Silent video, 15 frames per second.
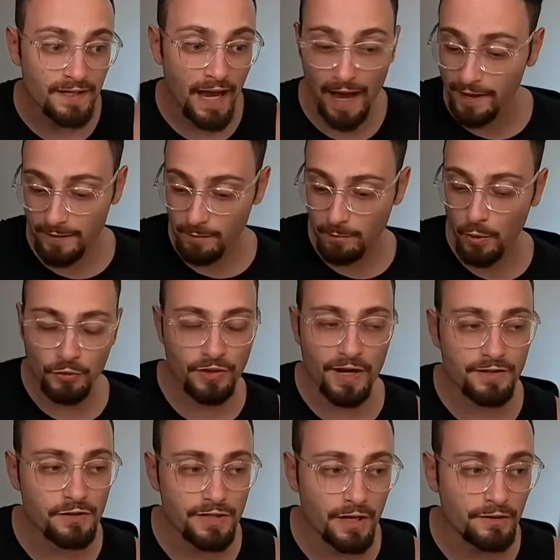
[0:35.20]
And both
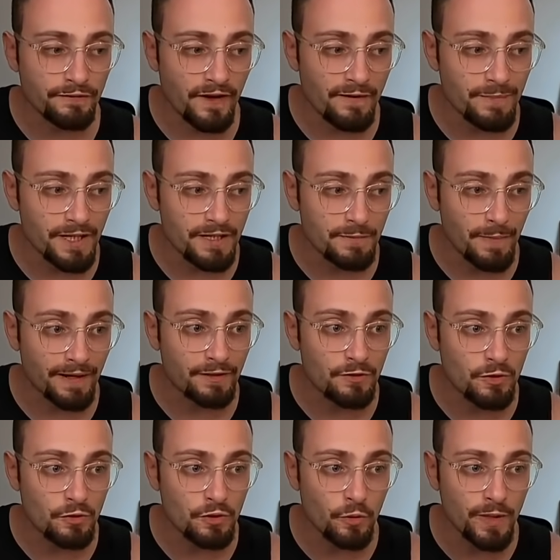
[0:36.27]
guys are down to 5 minutes. Magnus
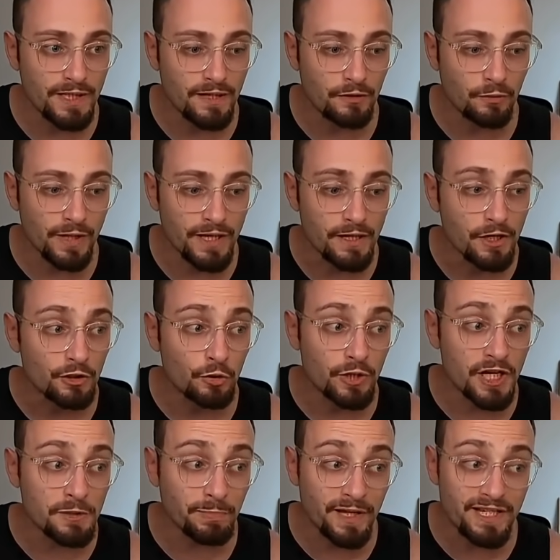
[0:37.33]
goes queen d3.
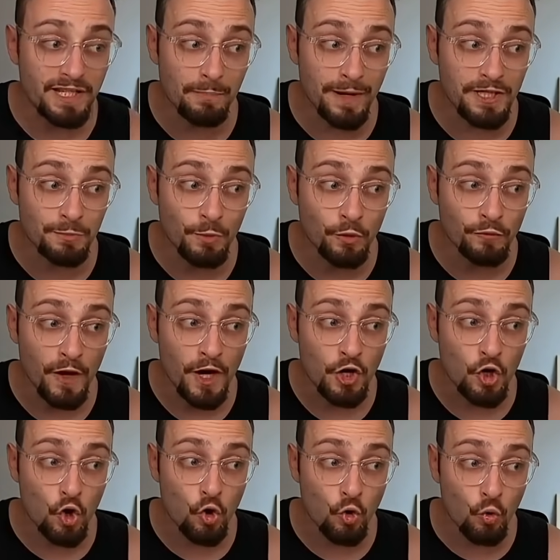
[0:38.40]
Gukesh plays the best move.
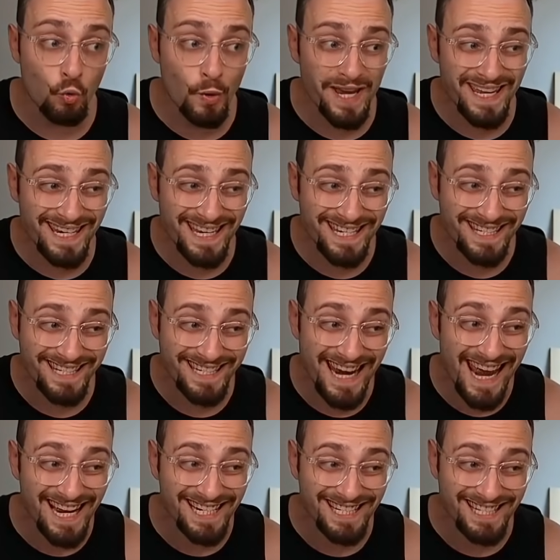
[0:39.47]
Queen
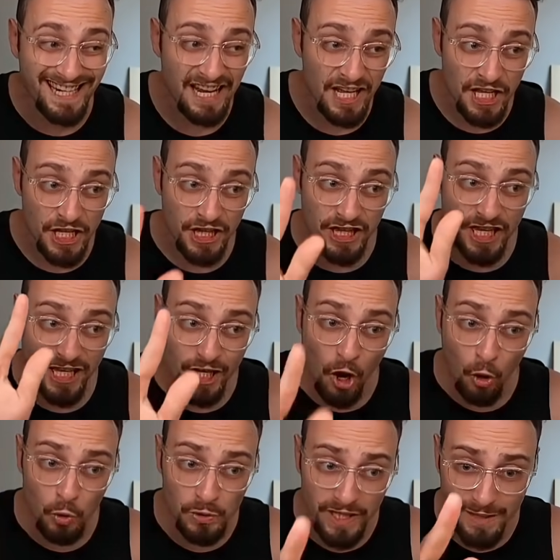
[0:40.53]
e6! The
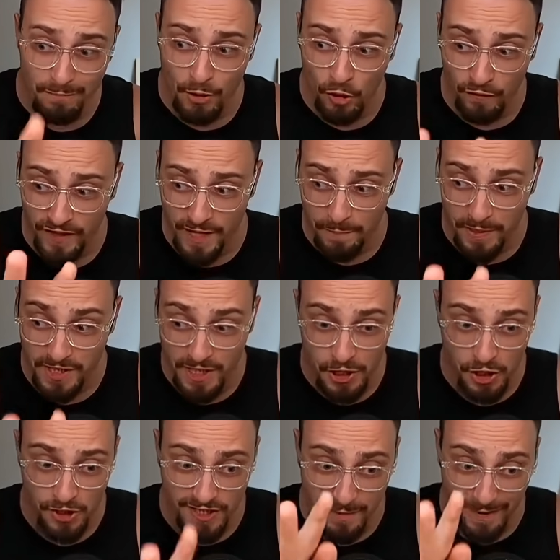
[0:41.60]
only move in the
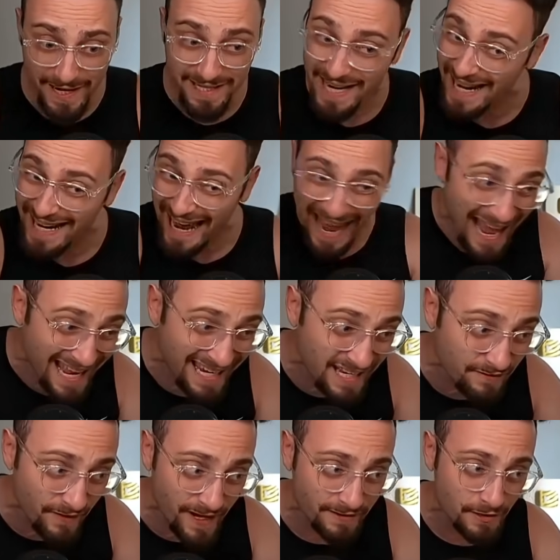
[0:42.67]
position to maintain any
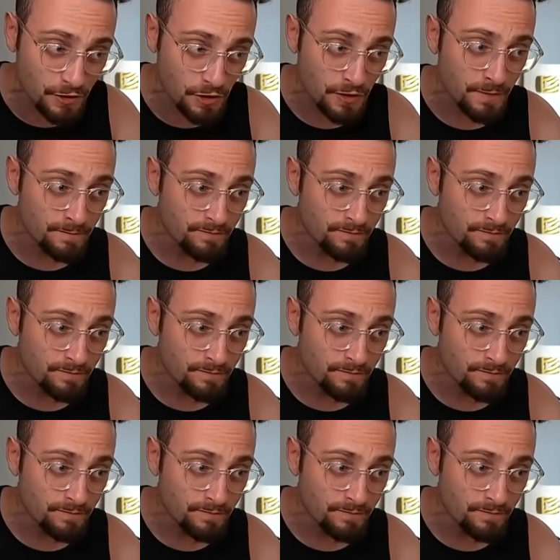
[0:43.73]
advantage.